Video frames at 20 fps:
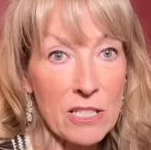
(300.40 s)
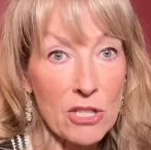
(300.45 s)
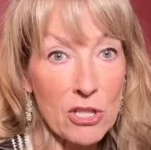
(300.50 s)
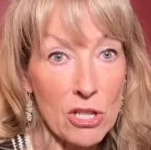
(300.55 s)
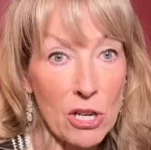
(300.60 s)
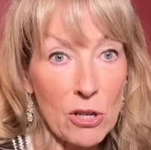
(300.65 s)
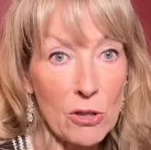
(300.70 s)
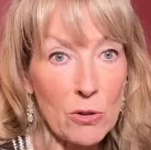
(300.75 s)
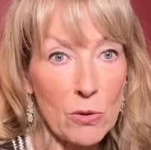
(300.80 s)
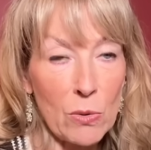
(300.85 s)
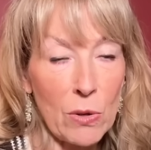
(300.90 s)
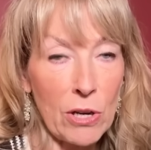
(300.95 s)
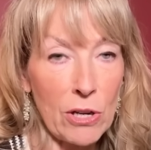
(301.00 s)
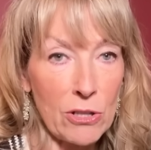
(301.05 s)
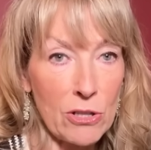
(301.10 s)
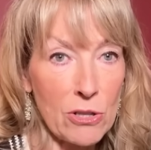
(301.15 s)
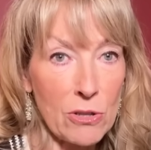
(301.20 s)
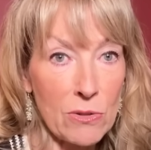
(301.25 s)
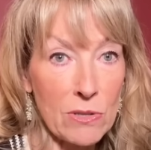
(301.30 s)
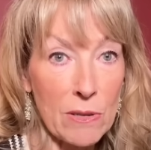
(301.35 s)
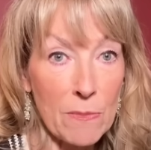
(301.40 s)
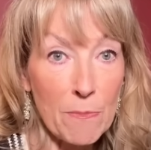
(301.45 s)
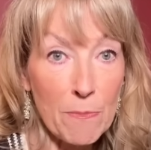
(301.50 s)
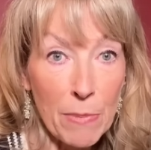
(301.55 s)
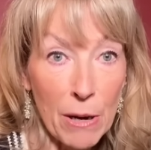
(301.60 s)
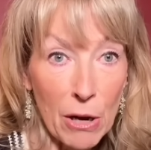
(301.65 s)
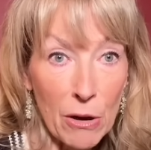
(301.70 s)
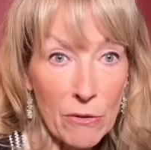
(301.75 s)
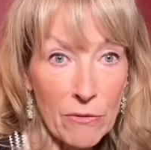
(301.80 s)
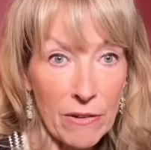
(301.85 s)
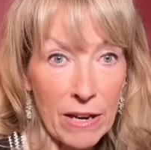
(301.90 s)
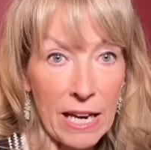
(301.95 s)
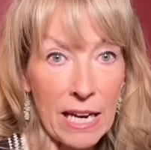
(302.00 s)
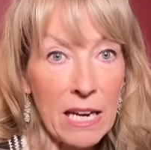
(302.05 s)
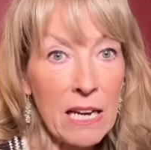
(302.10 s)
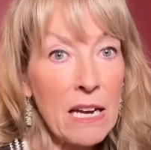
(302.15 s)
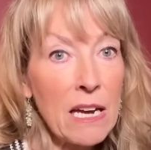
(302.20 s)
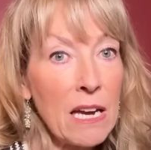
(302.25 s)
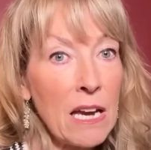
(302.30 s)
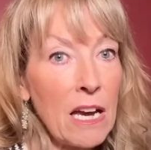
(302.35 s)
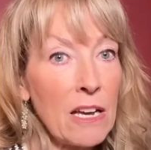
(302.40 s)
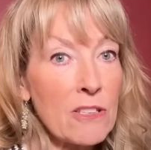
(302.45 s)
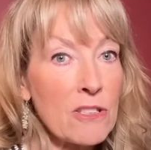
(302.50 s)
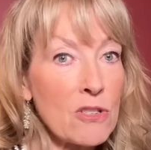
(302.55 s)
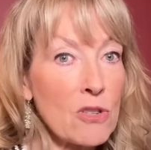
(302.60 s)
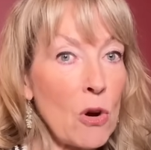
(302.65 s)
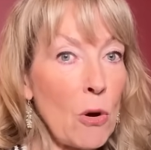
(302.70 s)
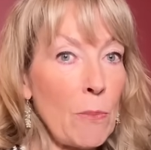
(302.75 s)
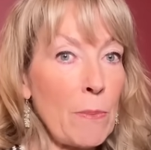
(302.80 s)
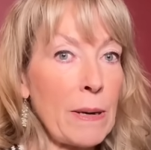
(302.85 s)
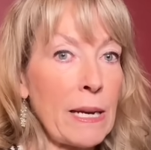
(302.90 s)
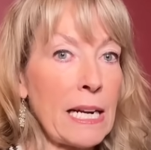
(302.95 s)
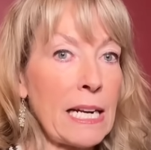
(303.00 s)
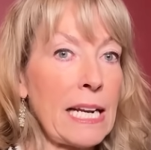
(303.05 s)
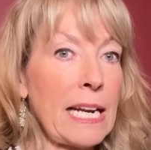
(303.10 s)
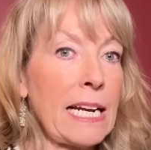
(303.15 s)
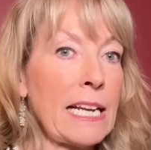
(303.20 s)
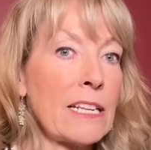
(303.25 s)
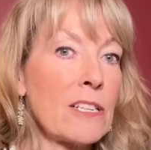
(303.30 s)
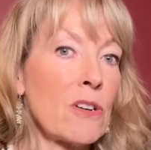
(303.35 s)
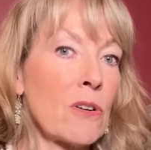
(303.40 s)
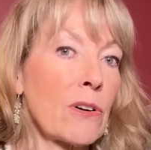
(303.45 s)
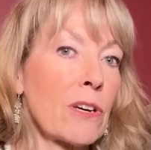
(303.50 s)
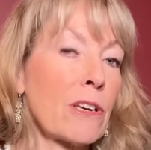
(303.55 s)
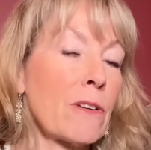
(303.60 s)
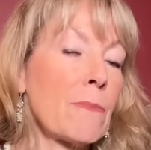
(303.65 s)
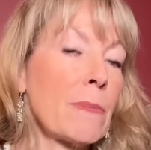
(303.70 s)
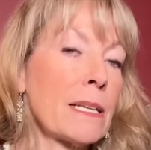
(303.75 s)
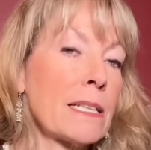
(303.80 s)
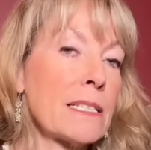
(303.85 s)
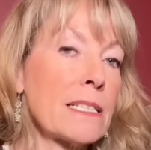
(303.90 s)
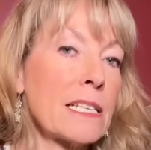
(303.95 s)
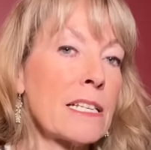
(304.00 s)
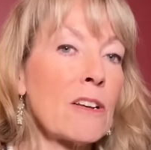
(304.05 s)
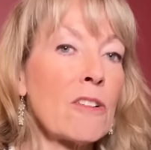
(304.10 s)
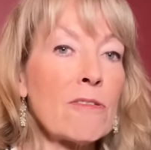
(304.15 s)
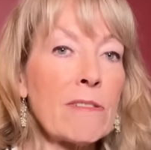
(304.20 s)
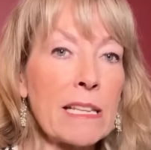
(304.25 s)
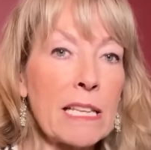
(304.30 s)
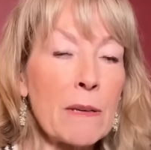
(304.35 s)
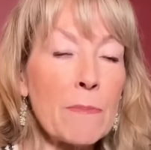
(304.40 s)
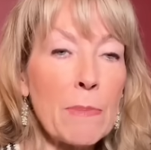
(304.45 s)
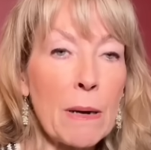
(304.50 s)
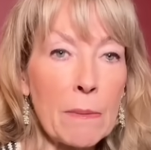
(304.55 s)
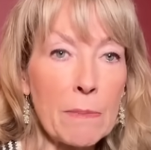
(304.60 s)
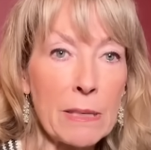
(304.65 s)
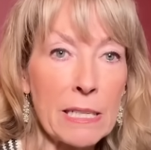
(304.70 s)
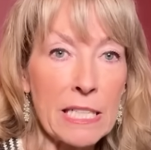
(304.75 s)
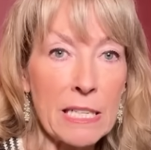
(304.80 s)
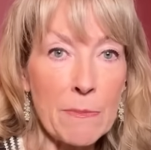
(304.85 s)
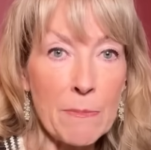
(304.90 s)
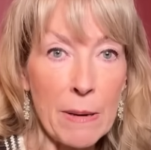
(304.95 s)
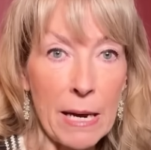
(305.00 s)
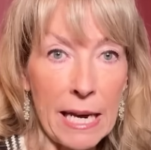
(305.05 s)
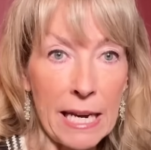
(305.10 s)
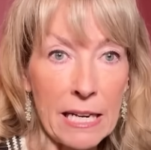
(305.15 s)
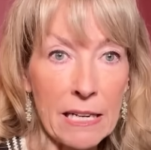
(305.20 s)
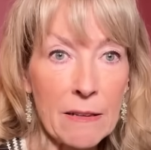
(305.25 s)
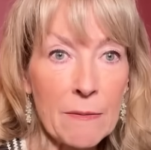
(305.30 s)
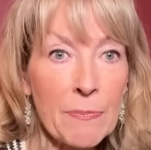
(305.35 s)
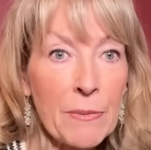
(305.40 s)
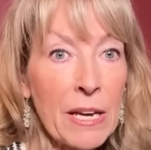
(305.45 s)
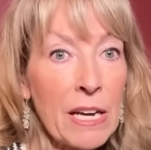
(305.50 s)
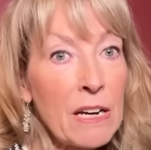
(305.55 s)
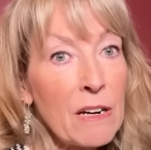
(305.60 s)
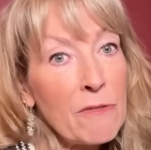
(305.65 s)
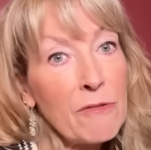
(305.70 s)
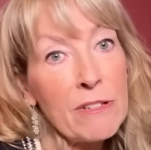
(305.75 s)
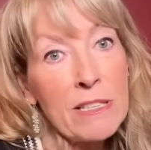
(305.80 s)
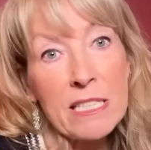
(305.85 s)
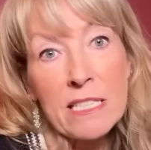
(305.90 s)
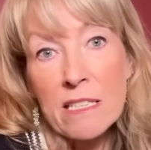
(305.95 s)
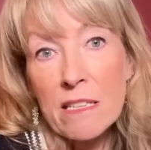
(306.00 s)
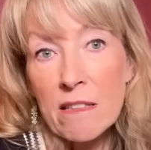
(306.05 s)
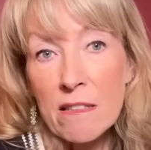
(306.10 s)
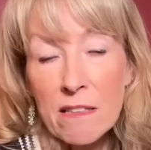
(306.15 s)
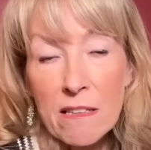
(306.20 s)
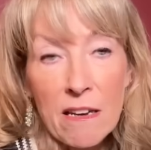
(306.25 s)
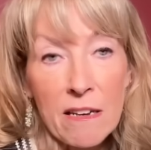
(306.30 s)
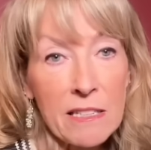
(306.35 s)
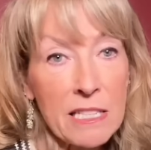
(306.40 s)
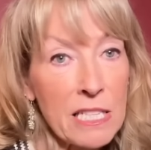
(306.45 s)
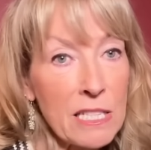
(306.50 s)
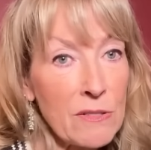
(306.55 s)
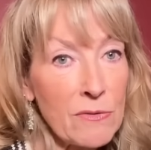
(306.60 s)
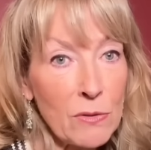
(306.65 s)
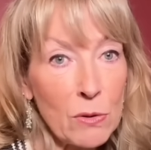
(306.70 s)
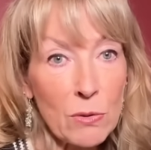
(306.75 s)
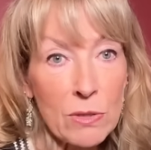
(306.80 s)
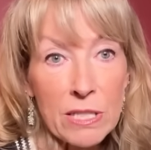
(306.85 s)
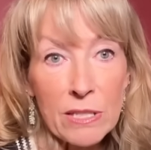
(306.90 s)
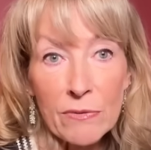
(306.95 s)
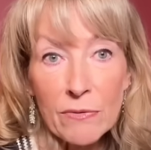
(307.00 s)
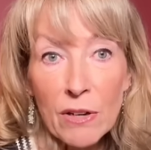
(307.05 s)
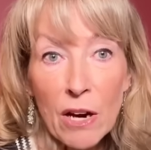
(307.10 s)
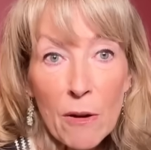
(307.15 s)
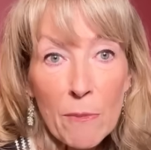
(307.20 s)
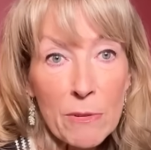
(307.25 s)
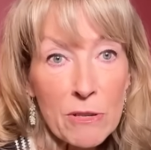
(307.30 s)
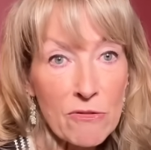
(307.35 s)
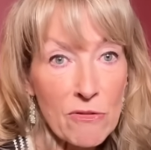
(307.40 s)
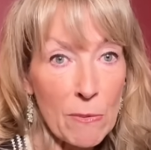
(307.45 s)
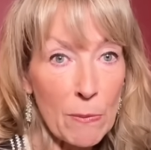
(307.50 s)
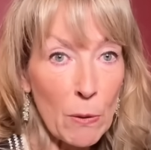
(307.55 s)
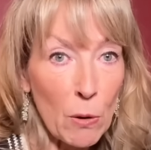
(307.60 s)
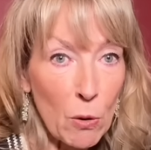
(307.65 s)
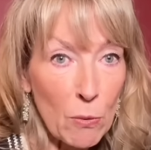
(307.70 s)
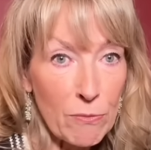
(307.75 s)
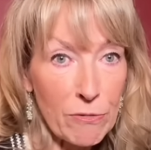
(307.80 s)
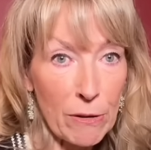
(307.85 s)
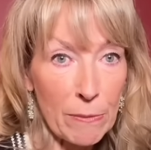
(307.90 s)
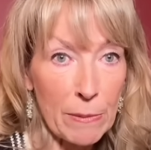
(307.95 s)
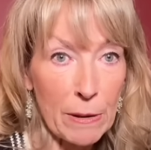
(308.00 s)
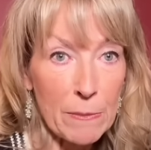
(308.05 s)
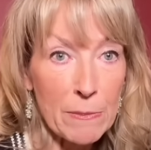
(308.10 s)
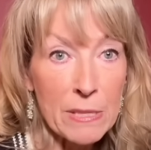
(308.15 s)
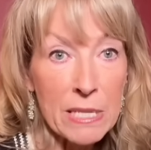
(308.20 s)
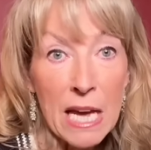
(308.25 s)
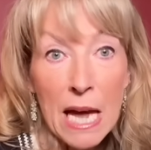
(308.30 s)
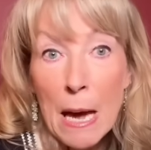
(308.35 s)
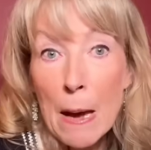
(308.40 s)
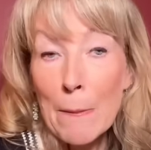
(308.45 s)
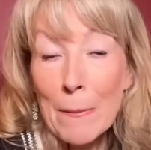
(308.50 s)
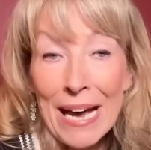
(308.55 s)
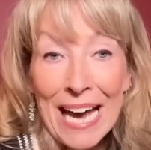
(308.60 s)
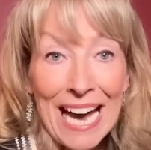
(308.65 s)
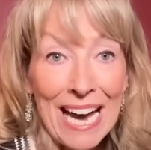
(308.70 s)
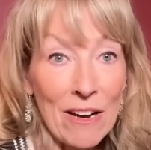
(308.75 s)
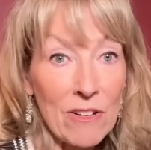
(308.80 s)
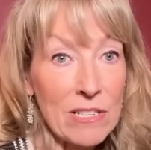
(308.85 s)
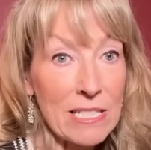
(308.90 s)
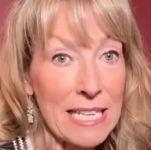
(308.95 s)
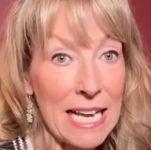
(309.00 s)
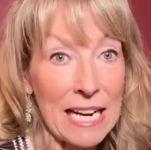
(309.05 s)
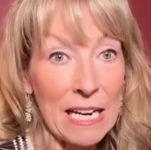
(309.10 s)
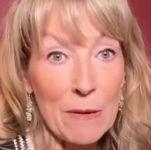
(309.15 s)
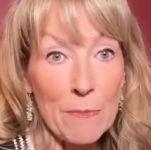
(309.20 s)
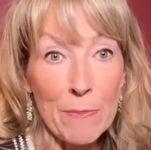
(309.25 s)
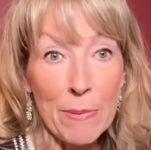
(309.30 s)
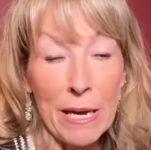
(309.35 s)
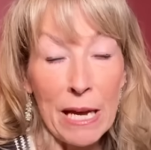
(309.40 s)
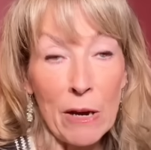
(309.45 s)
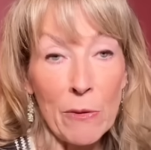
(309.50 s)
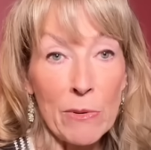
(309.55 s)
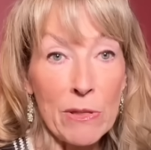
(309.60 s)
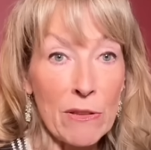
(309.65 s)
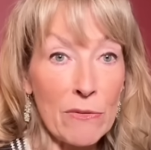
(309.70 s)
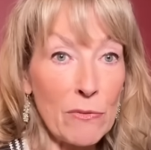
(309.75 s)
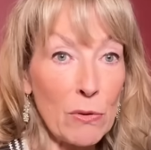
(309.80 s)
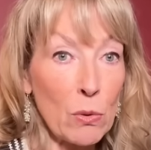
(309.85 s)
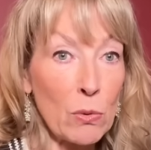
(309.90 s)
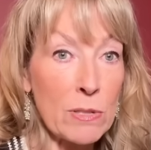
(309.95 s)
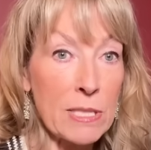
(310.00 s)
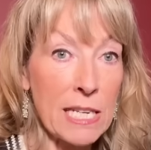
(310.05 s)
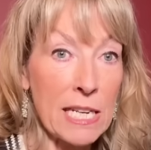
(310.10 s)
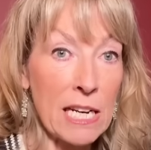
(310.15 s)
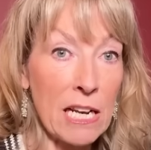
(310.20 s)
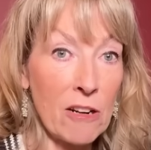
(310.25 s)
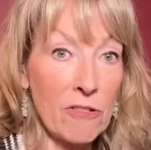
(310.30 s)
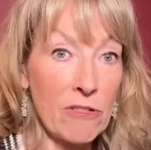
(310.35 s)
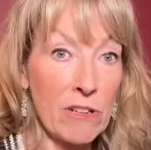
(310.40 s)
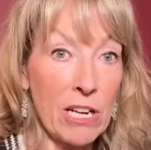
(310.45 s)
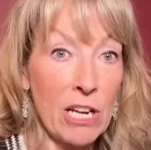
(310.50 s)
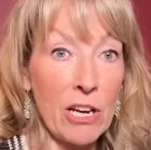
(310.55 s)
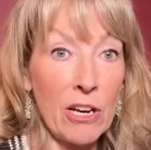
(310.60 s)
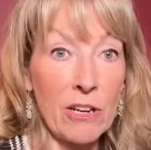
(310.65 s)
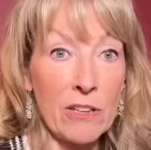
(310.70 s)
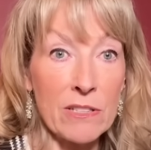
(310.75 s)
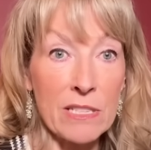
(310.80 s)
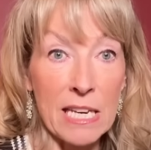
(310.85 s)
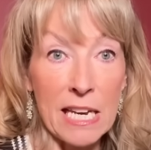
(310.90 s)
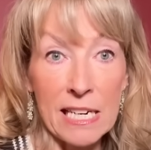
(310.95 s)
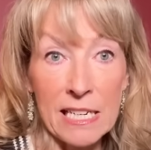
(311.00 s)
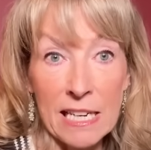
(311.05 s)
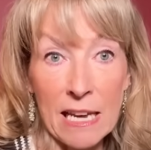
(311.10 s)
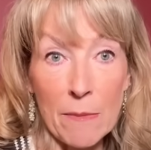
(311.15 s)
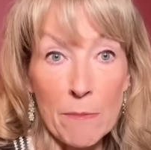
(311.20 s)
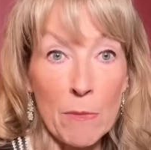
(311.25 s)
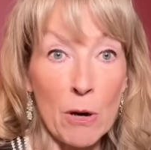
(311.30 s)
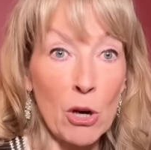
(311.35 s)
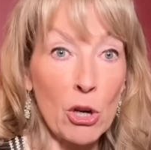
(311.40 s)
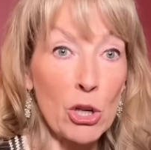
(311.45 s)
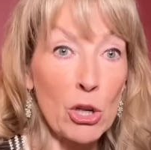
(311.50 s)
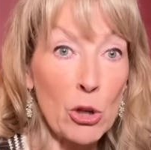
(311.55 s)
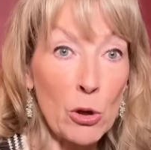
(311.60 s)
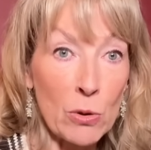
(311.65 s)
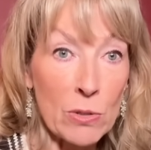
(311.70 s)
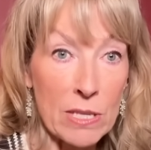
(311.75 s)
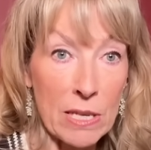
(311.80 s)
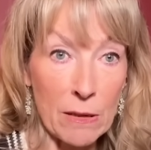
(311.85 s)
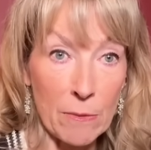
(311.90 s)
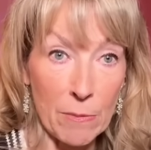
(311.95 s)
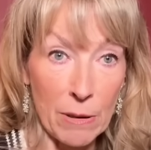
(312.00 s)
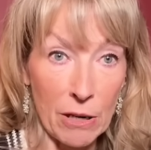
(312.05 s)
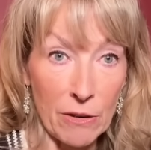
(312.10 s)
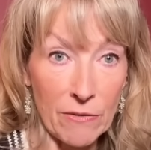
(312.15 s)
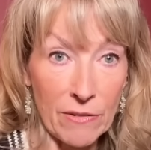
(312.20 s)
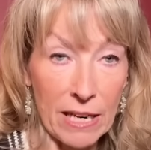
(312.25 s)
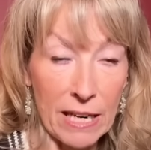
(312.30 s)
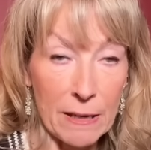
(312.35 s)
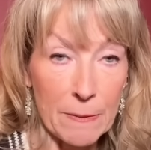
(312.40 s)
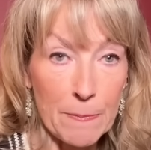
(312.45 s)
total herds using BOVAER has not been clearly documented or in the public domain. For instance, 30 to 40 farmers report problems, but how does that compare with the 1400 herds in Denmark using BOVAER?